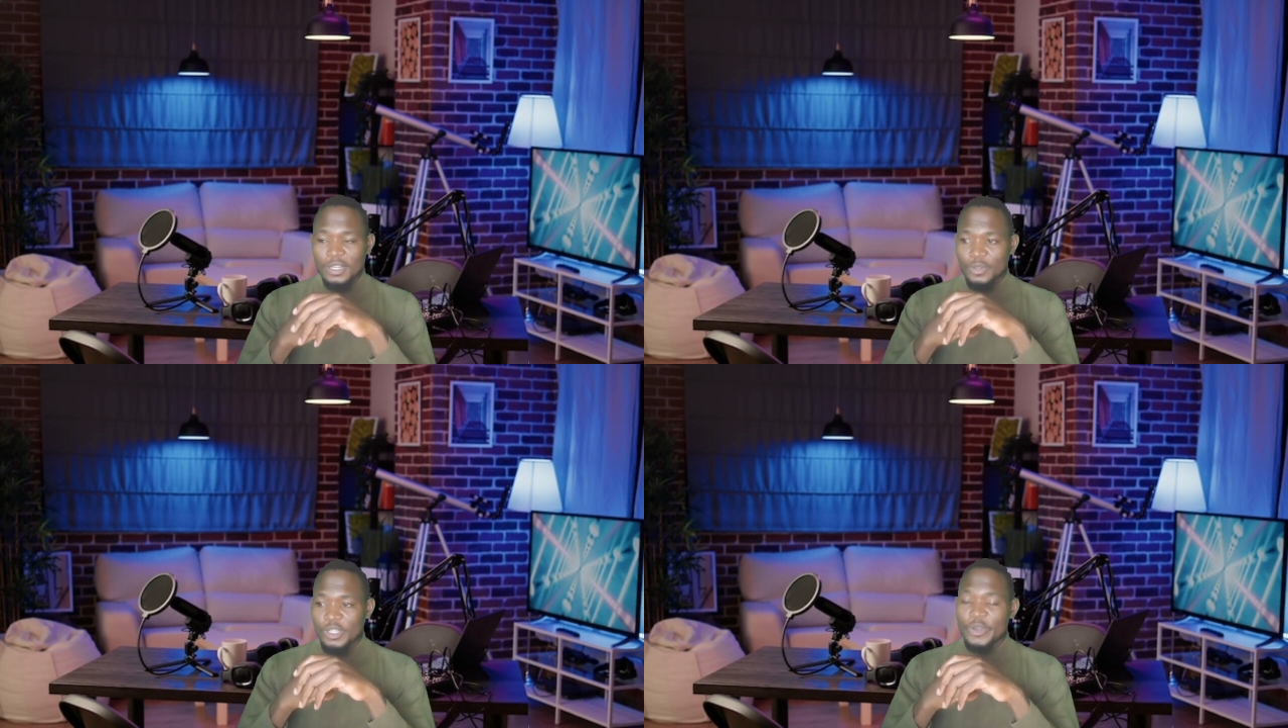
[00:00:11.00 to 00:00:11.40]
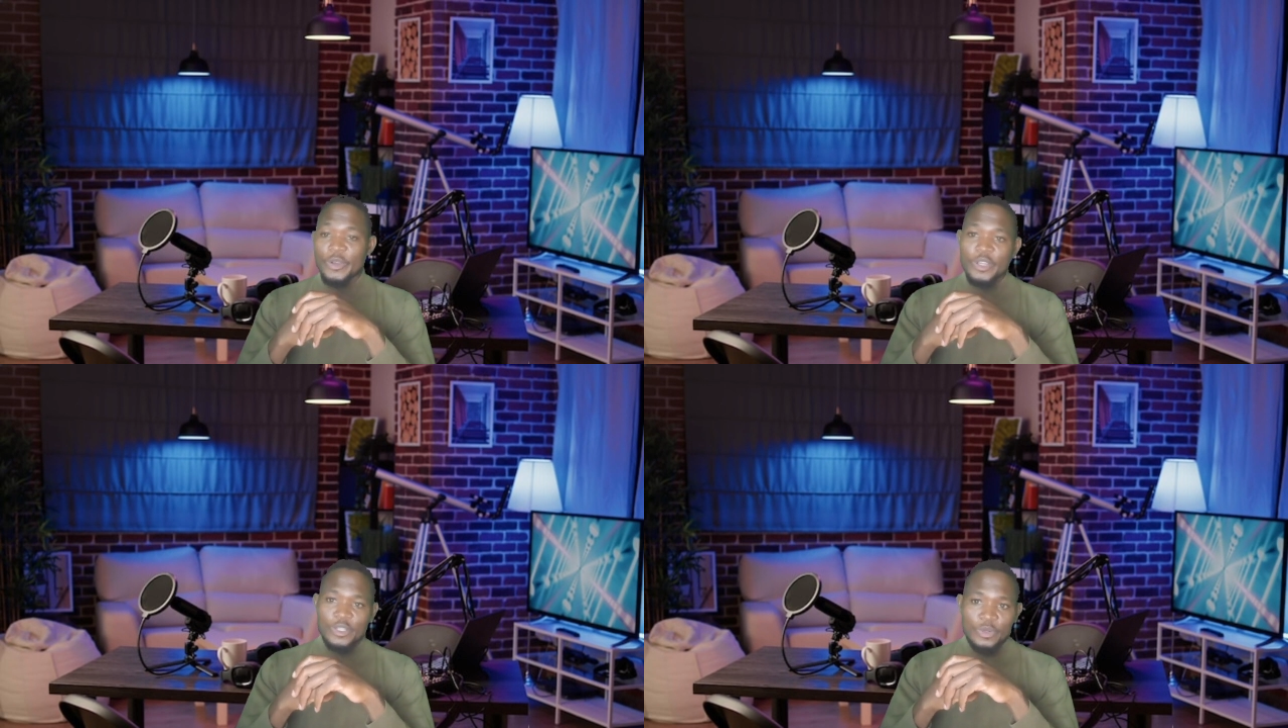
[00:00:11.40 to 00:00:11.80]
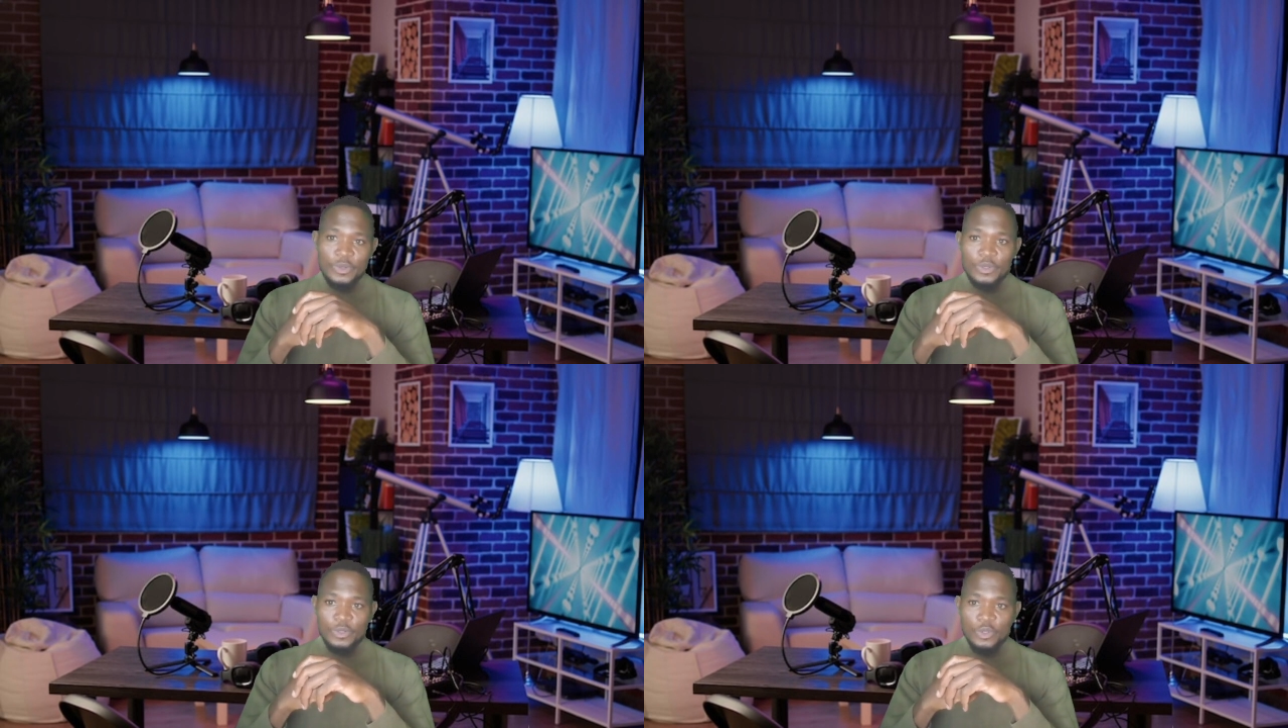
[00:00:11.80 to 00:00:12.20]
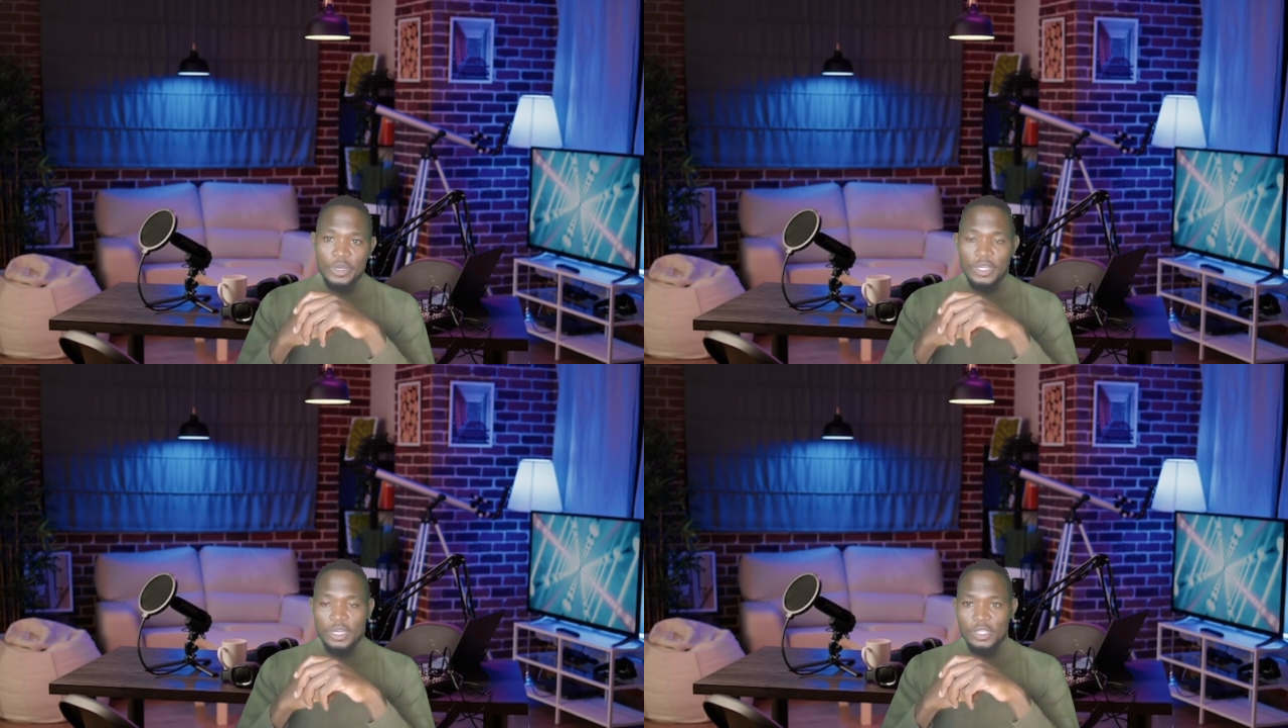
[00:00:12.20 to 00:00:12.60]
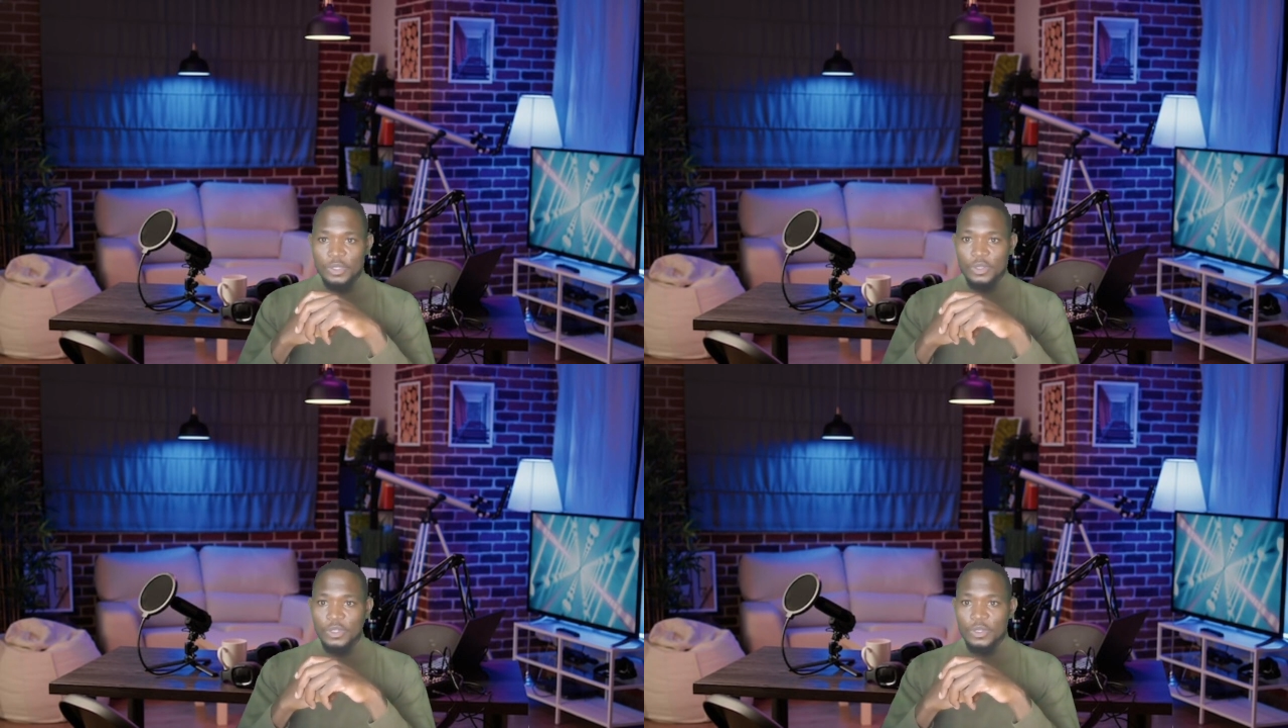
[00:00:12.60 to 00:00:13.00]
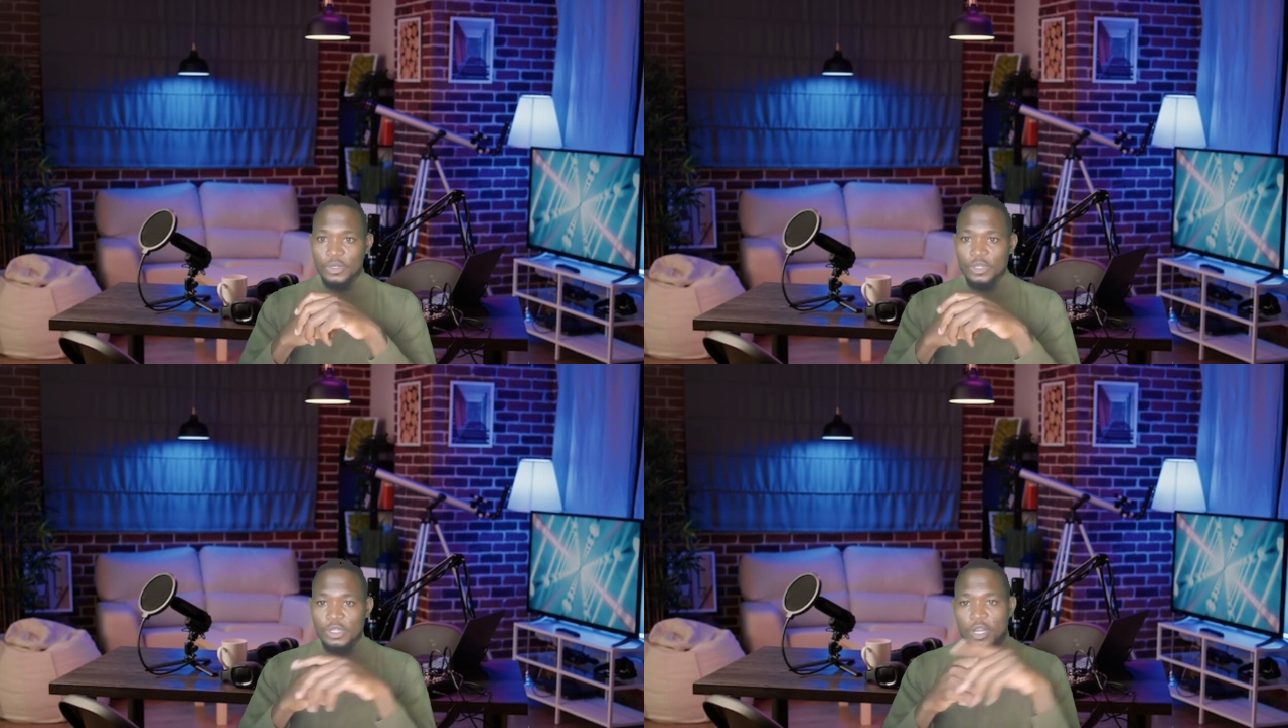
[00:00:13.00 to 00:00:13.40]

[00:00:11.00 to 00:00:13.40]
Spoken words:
Today we're going to do a reaction on